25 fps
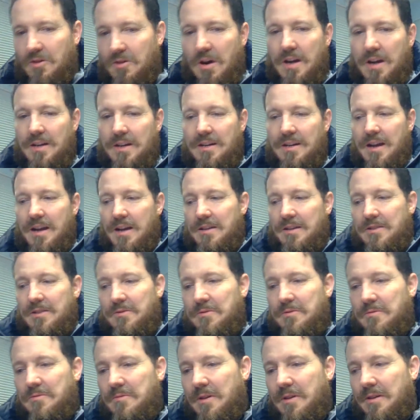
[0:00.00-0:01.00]
trying not
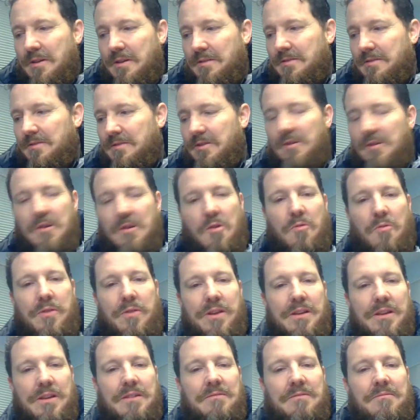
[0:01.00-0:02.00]
to go
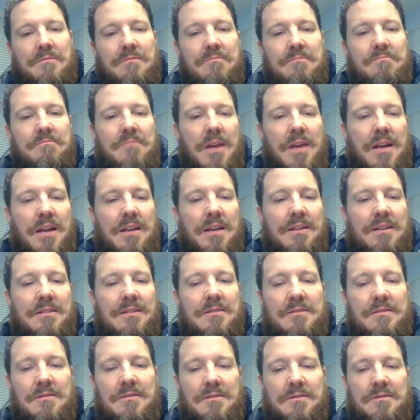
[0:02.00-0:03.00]
in
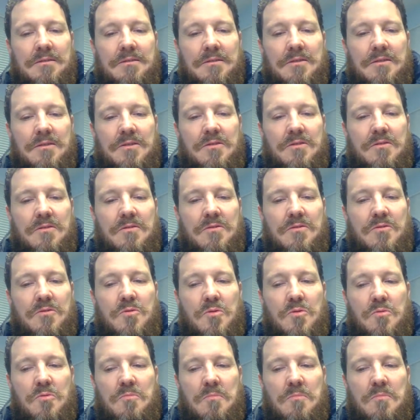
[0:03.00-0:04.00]
and
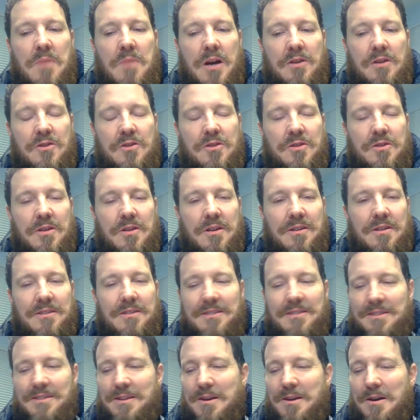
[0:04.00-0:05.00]
do much
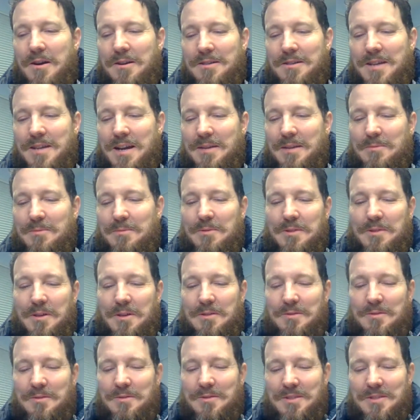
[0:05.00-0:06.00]
to contact with
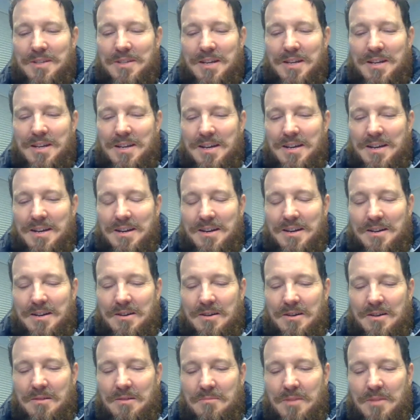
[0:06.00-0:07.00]
others
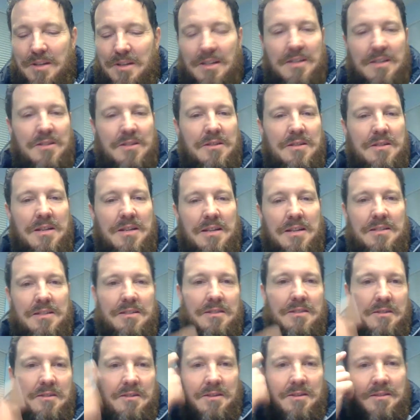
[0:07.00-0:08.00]
unless it's
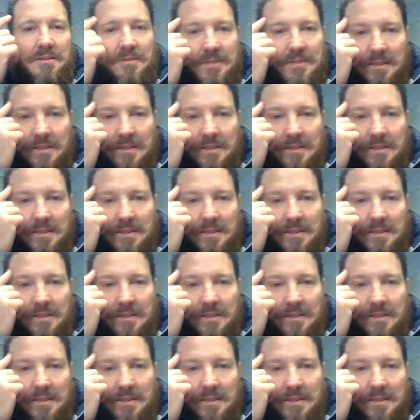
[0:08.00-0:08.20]
necessary.